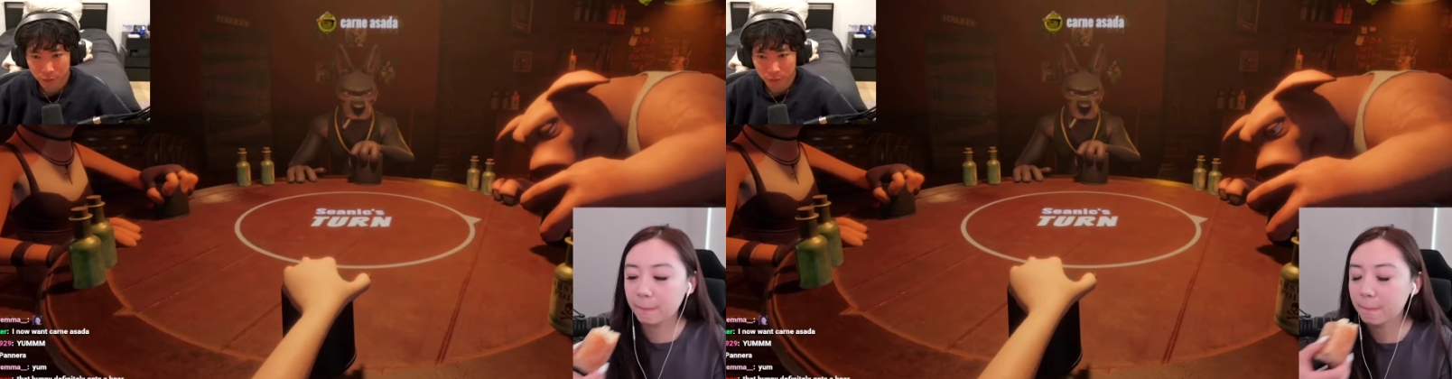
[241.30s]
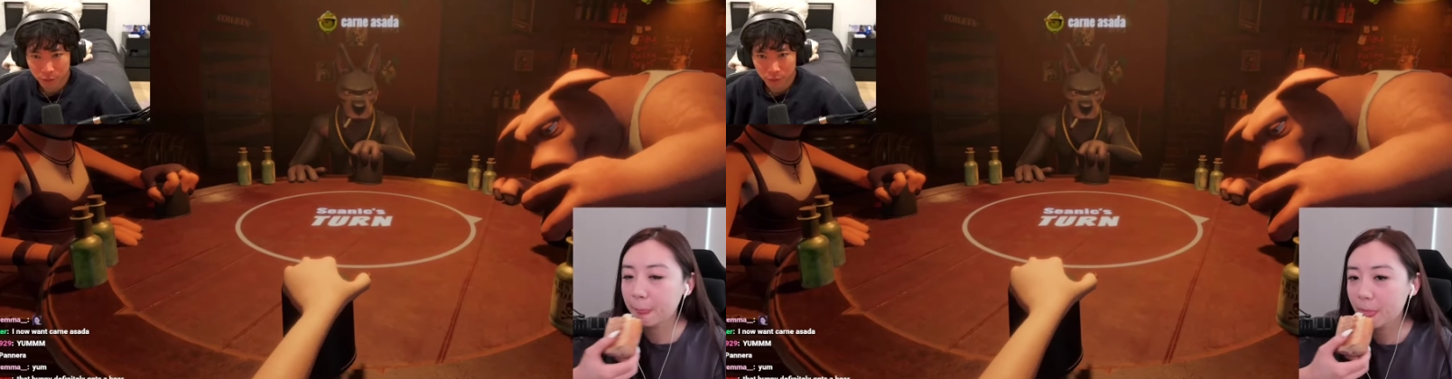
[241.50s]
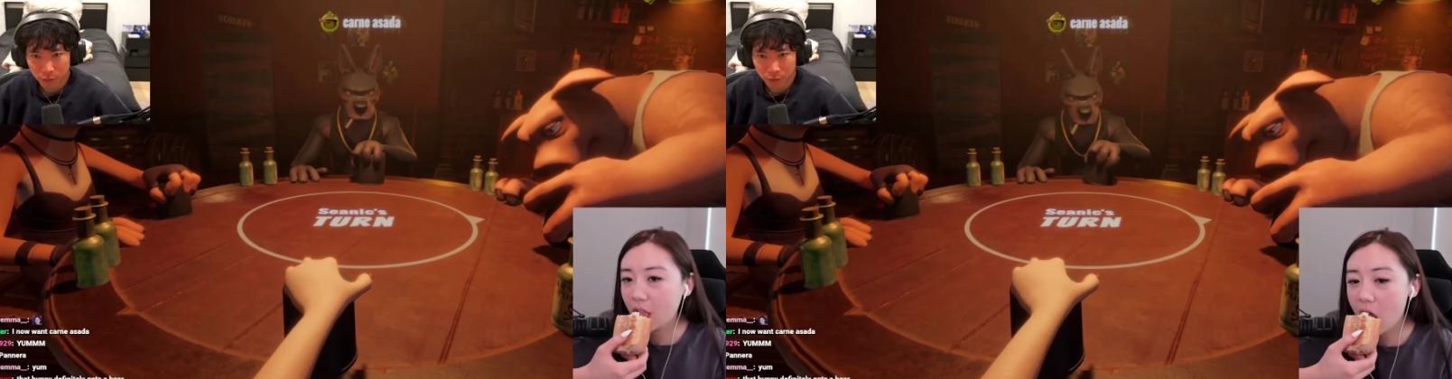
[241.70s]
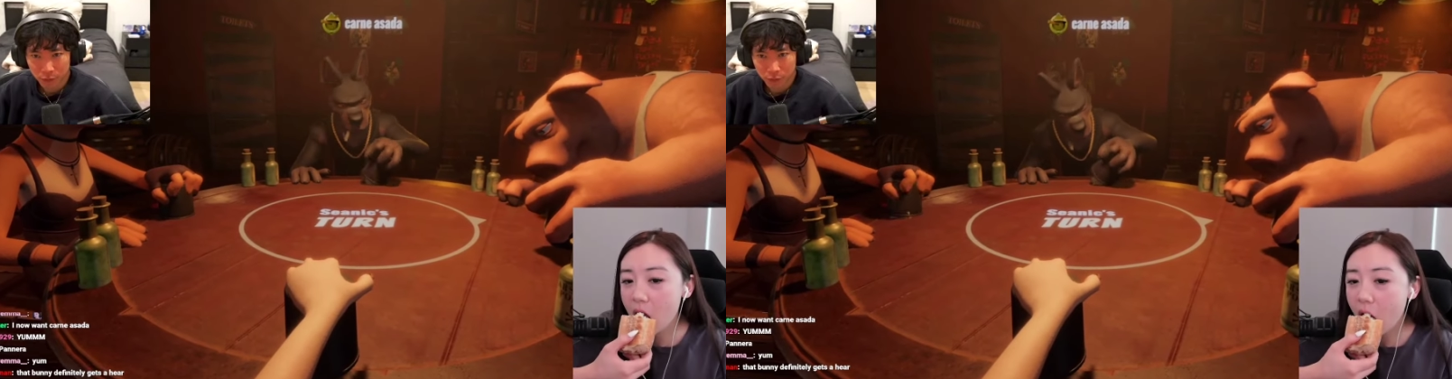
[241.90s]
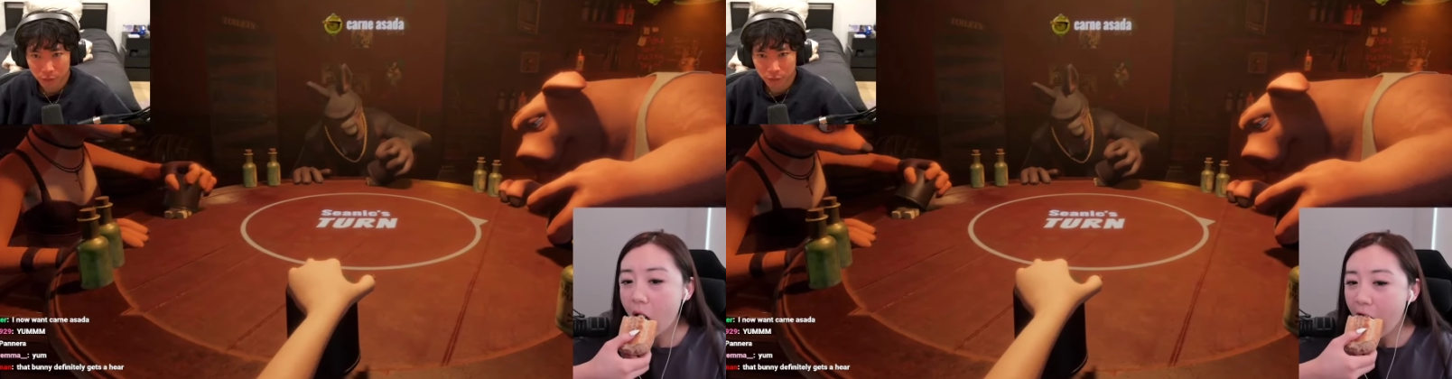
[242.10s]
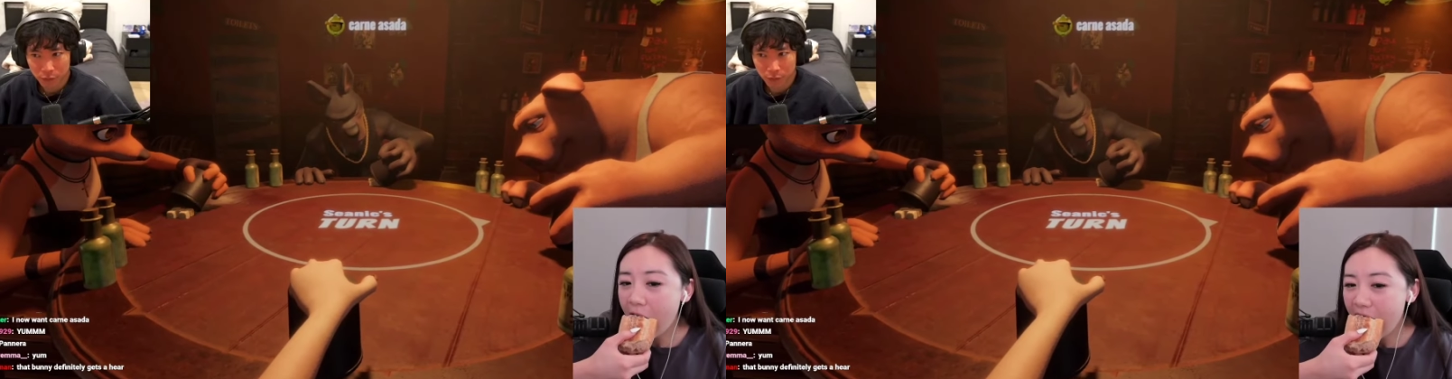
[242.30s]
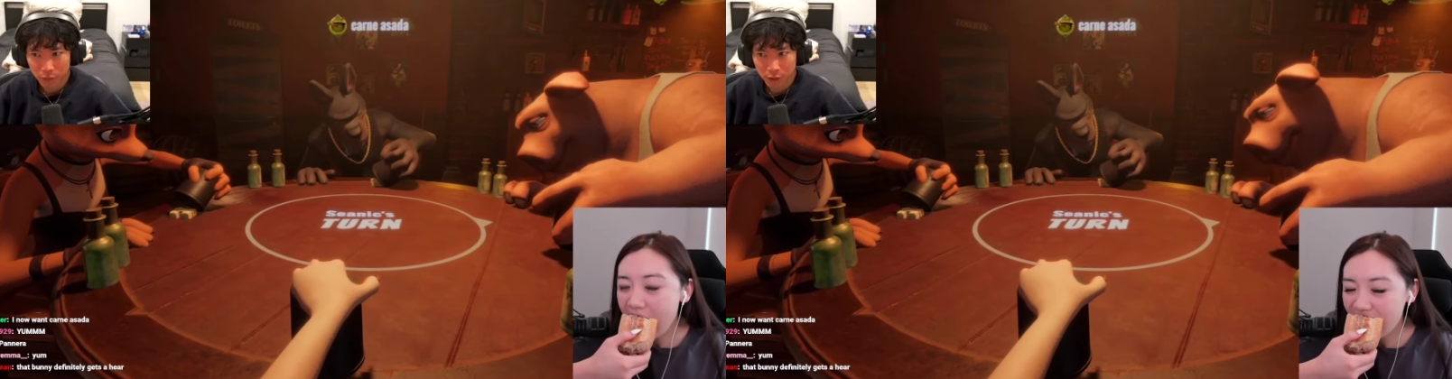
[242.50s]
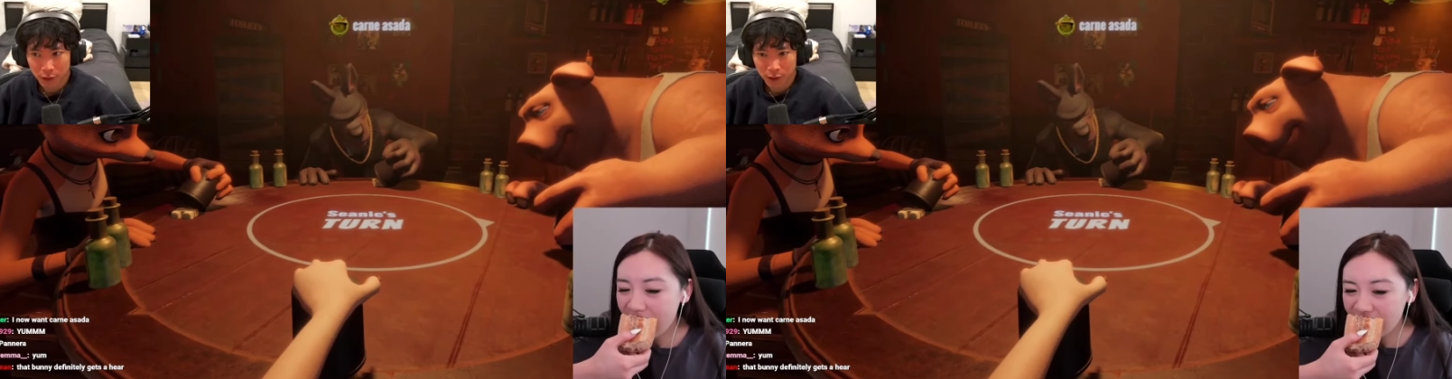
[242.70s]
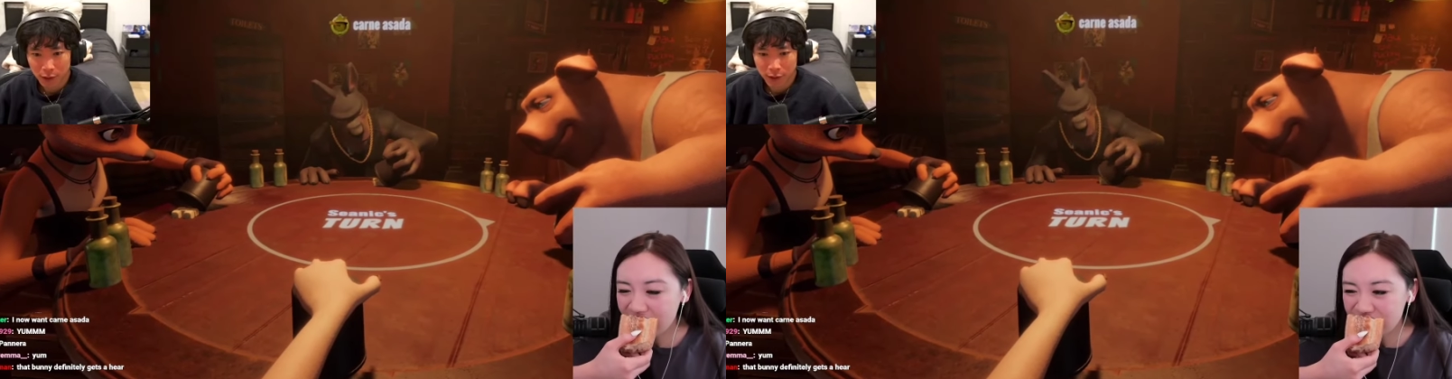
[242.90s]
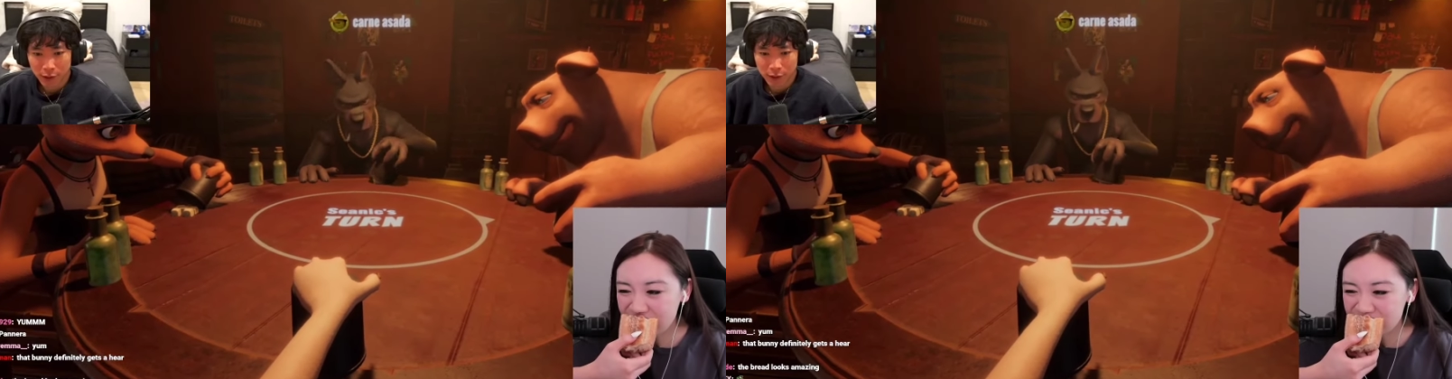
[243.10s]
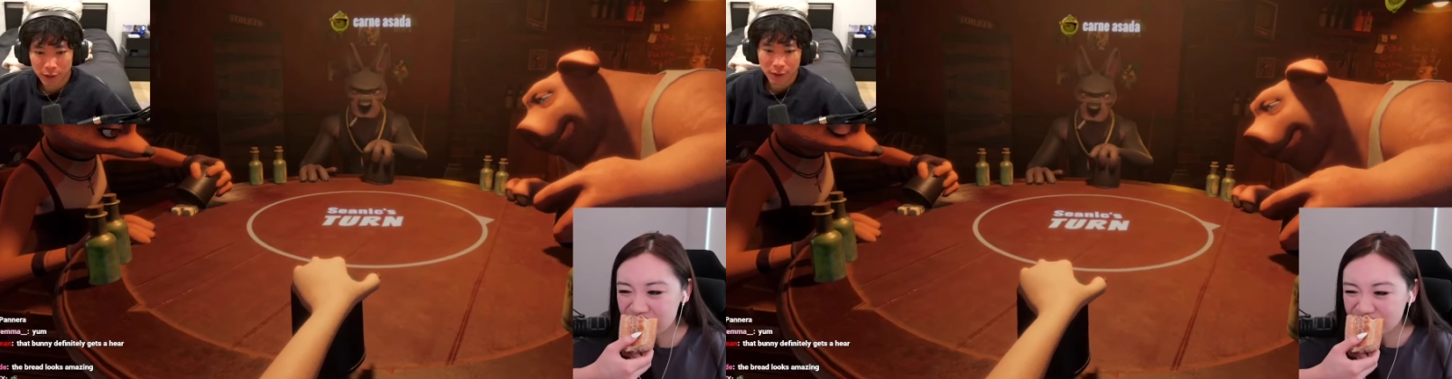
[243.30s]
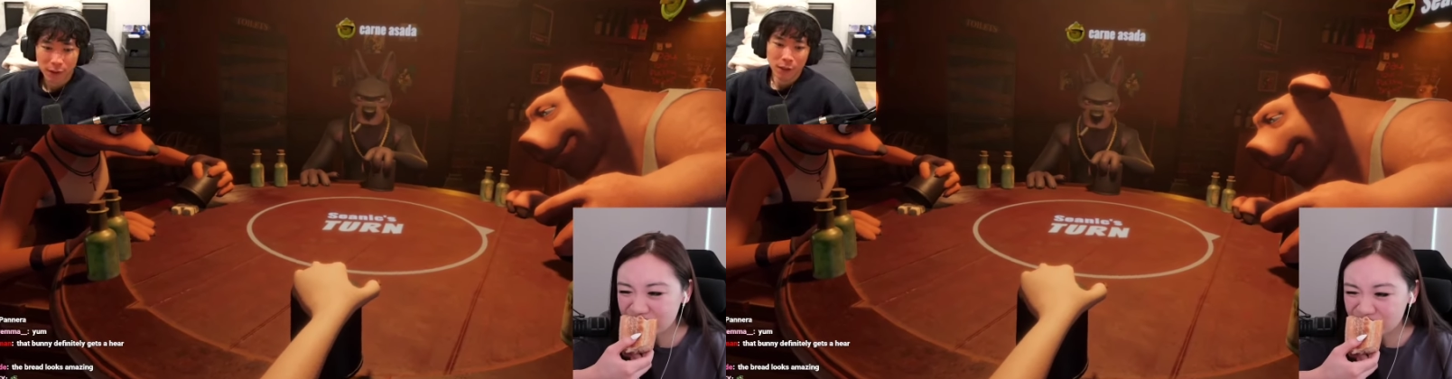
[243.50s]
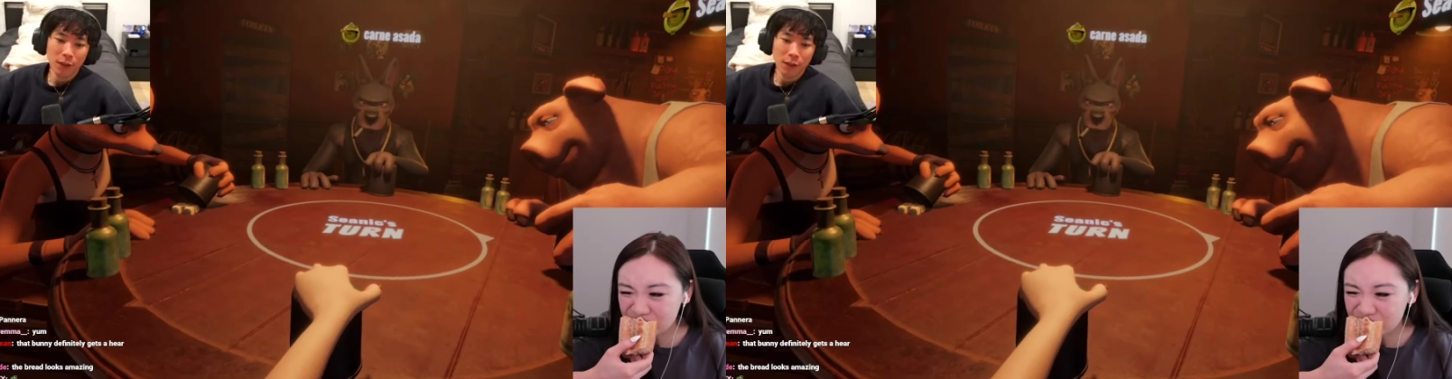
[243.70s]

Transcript: No one is speaking in this clip.